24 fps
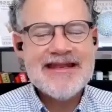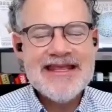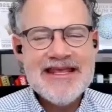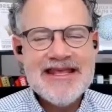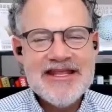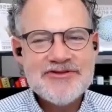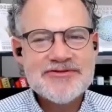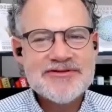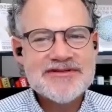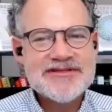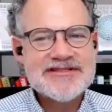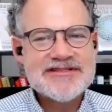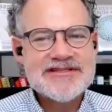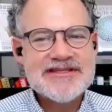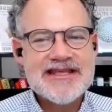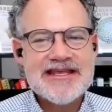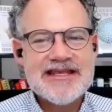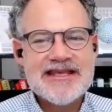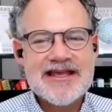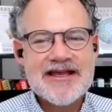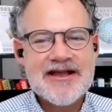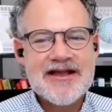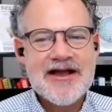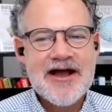
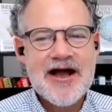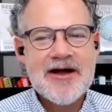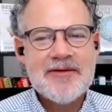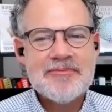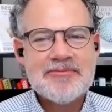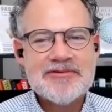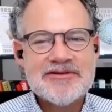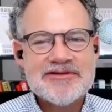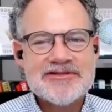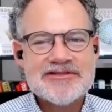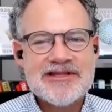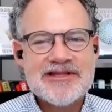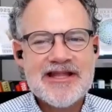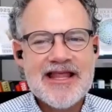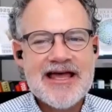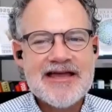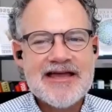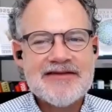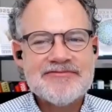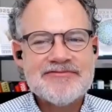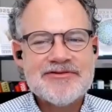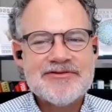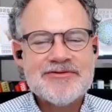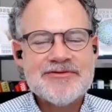interesting, accomplished
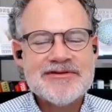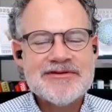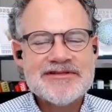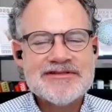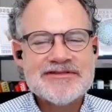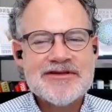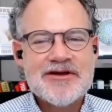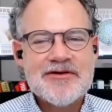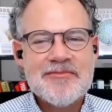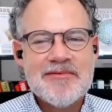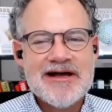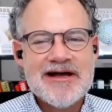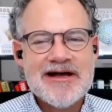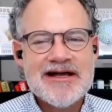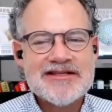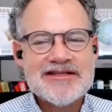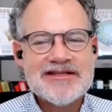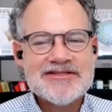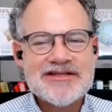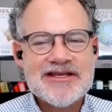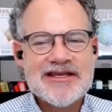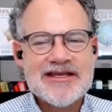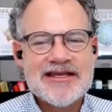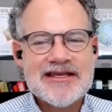life doing so
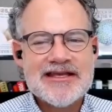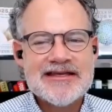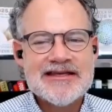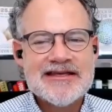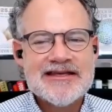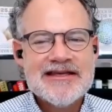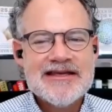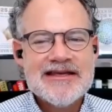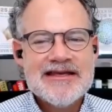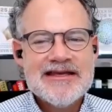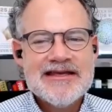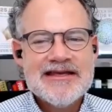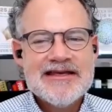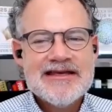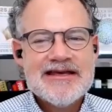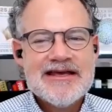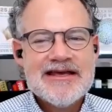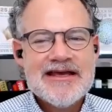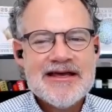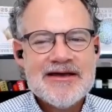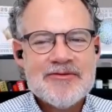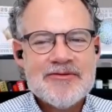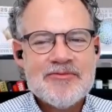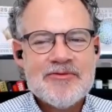much.
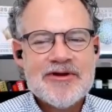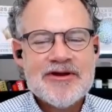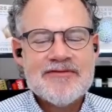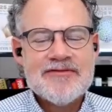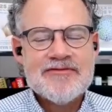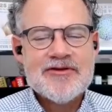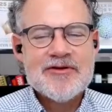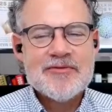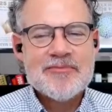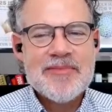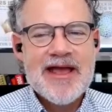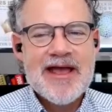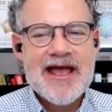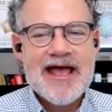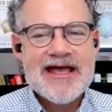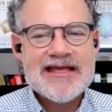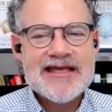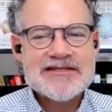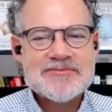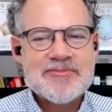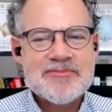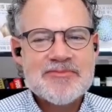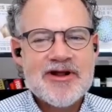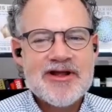One of your
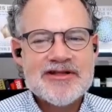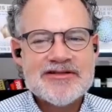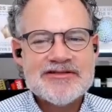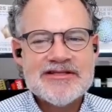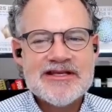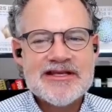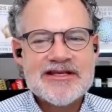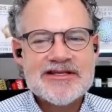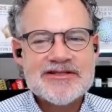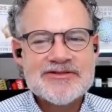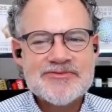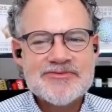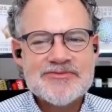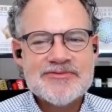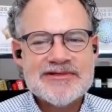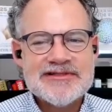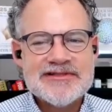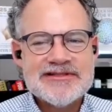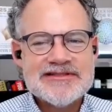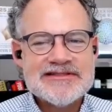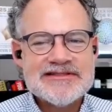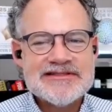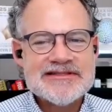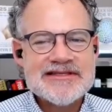past projects
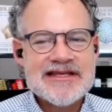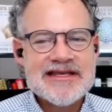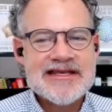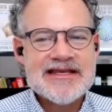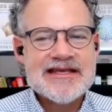was